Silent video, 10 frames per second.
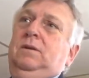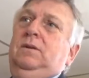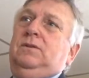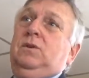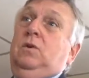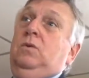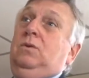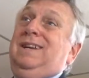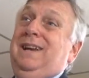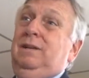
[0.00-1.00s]
So
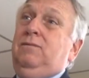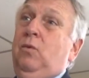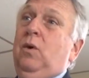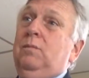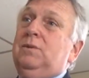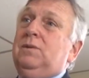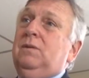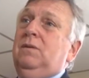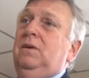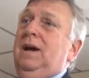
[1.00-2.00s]
get informed
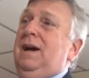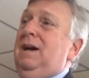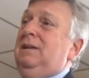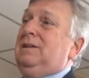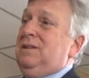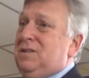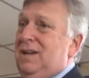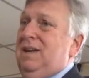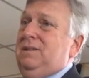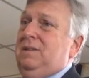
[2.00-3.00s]
and
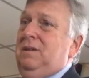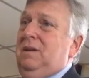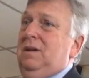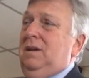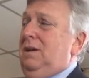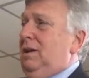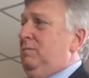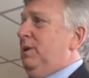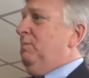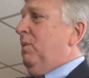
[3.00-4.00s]
consent
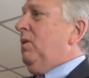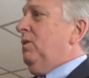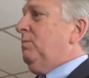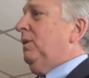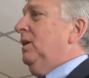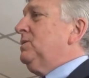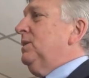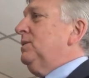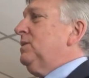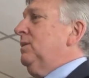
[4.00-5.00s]
and be a part of the
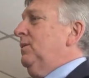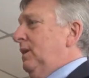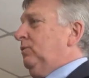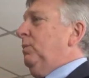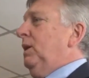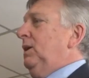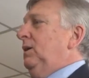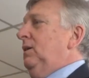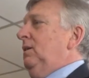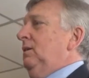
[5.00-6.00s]
process. That's my
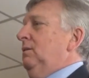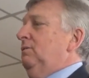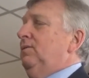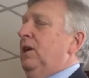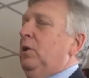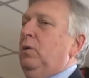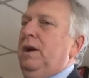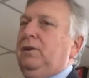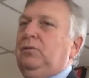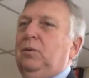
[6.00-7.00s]
final
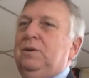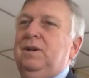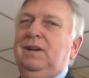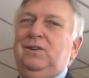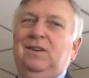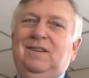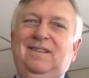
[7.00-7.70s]
exhortation.